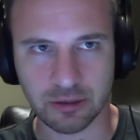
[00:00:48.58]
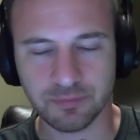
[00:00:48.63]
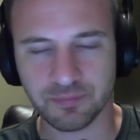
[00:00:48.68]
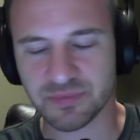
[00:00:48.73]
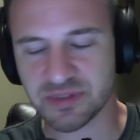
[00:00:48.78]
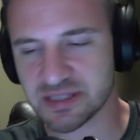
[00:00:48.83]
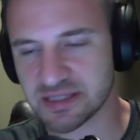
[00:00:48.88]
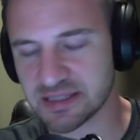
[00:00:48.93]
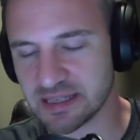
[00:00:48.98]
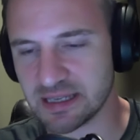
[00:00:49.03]

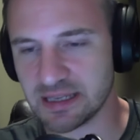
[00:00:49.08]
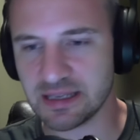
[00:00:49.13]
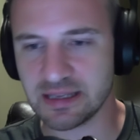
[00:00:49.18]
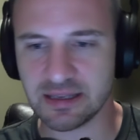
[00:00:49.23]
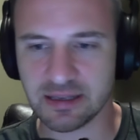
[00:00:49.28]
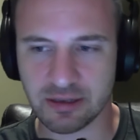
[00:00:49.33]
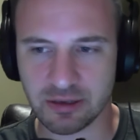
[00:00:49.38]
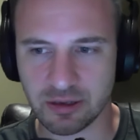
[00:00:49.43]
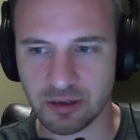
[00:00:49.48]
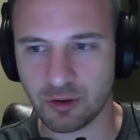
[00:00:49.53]

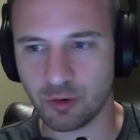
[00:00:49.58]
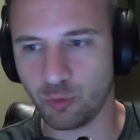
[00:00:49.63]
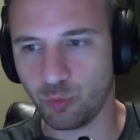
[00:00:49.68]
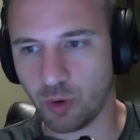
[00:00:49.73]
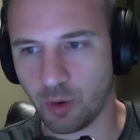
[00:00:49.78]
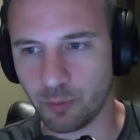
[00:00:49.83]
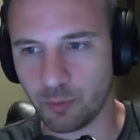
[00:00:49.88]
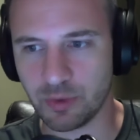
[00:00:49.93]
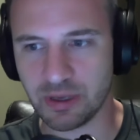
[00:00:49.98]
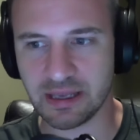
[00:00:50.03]
see
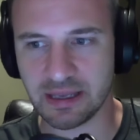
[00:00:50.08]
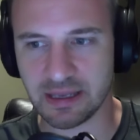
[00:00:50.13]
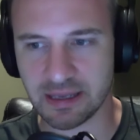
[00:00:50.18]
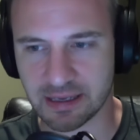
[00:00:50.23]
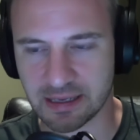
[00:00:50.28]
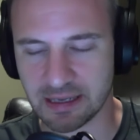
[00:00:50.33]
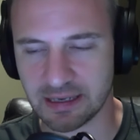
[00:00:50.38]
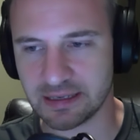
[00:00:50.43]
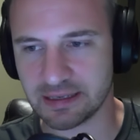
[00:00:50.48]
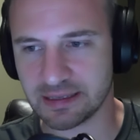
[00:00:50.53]
what we
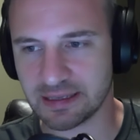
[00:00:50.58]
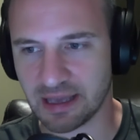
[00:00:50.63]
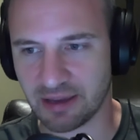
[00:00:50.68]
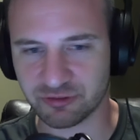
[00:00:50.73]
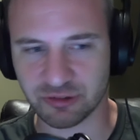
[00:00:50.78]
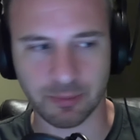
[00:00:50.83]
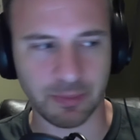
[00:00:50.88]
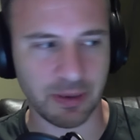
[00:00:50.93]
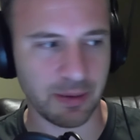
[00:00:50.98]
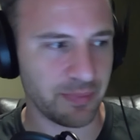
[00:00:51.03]
can get
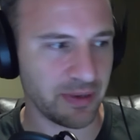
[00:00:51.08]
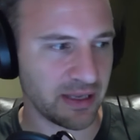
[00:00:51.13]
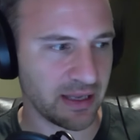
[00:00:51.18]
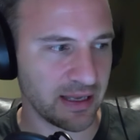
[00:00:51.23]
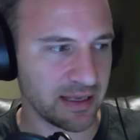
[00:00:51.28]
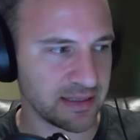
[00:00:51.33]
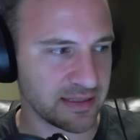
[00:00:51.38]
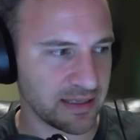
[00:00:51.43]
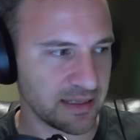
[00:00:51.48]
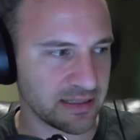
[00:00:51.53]
from it,
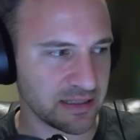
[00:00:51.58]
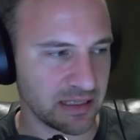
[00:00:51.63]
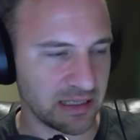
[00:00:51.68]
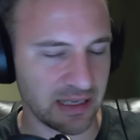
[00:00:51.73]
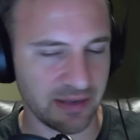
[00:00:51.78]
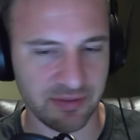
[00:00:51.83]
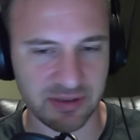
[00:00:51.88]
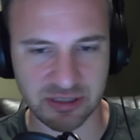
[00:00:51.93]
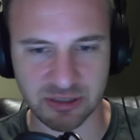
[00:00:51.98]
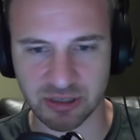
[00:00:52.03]
because it's going
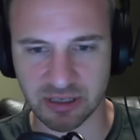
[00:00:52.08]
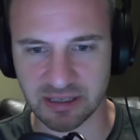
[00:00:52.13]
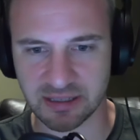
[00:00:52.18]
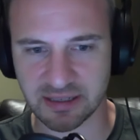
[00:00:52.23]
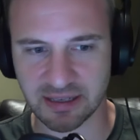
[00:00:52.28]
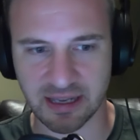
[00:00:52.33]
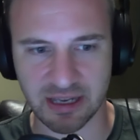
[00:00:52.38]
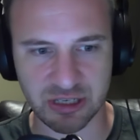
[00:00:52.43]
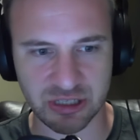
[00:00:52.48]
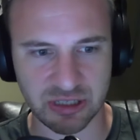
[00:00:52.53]
to give us good
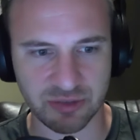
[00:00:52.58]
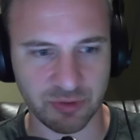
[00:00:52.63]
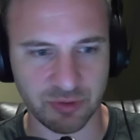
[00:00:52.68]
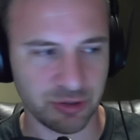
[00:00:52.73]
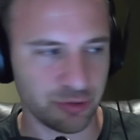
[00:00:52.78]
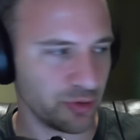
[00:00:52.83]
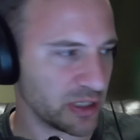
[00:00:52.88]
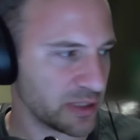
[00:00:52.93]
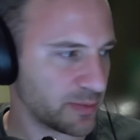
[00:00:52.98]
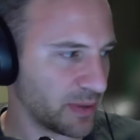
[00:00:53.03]
indication of what
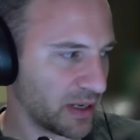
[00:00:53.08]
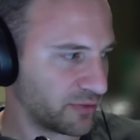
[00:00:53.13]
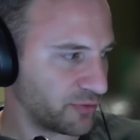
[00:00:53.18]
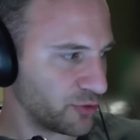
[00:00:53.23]
to expect for